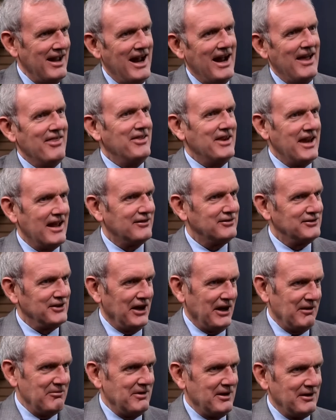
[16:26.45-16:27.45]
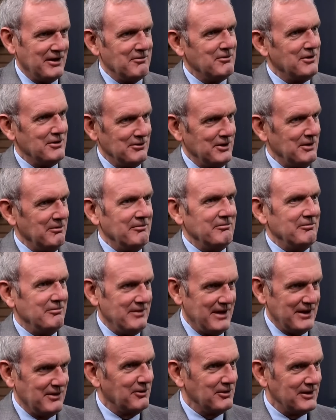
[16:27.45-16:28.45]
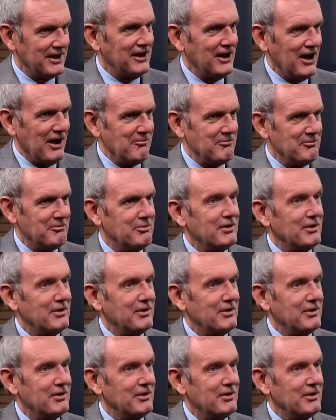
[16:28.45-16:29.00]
And the next time they come to the room, they'd all get up,